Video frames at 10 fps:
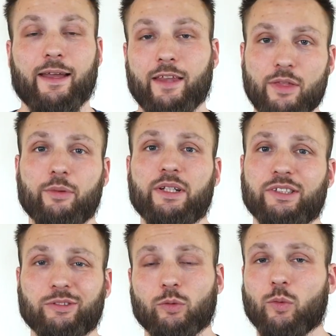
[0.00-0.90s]
Another
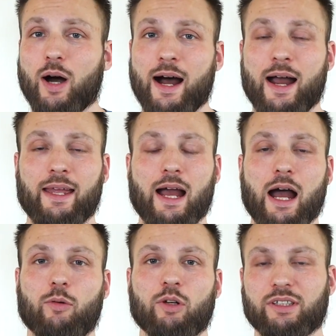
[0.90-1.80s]
reason why
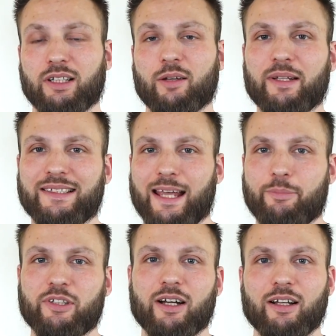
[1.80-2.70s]
I was a little bit
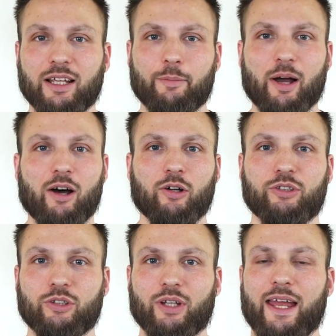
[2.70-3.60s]
skeptical about
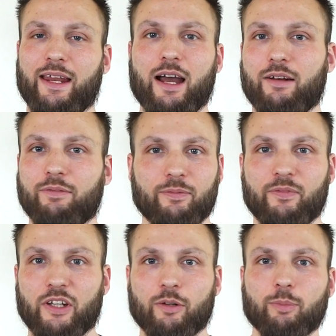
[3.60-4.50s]
doing any kind of
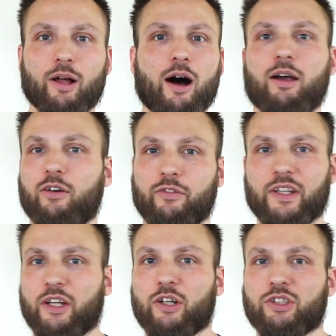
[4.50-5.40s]
video blog or
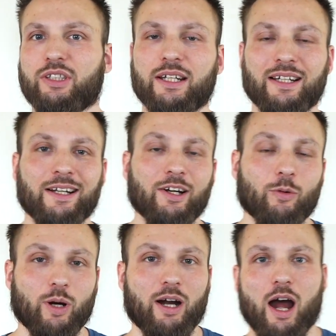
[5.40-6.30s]
videos
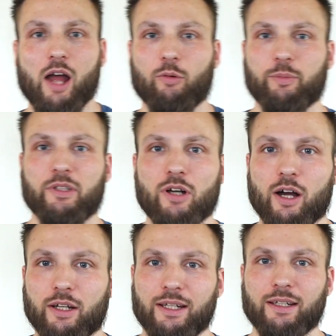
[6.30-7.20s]
where I would be
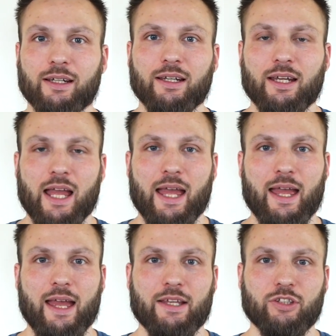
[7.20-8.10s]
talking
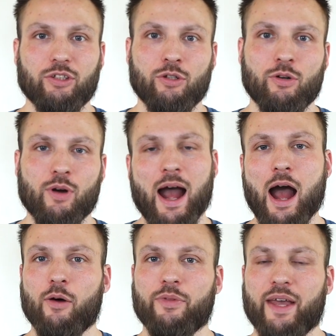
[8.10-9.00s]
is to
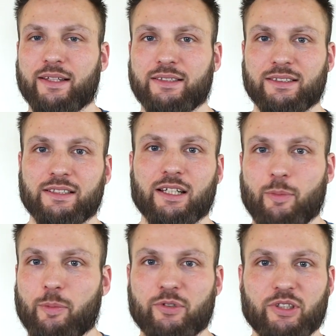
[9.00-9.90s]
how that is going to
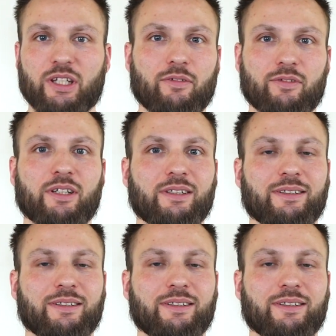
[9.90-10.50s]
be perceived,